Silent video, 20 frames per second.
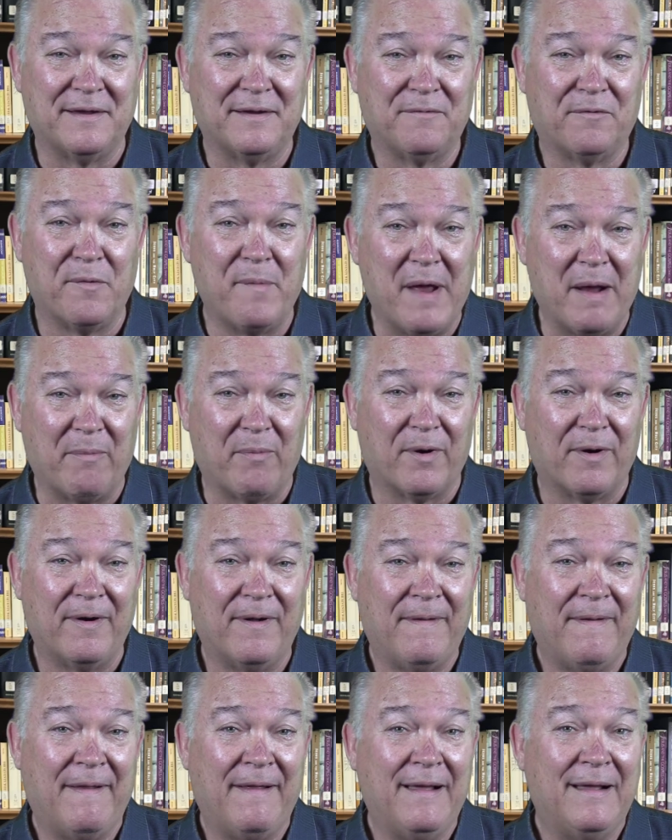Remember,
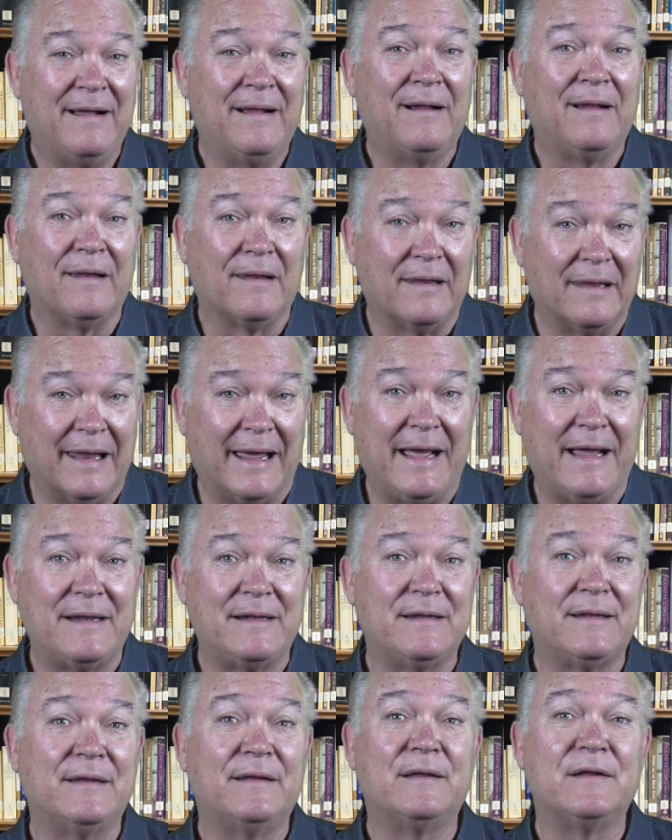
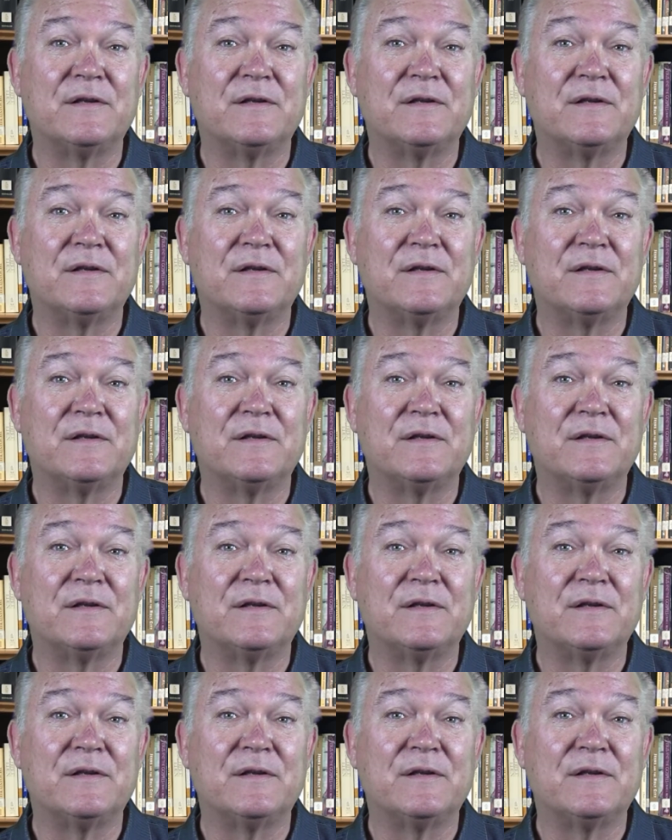let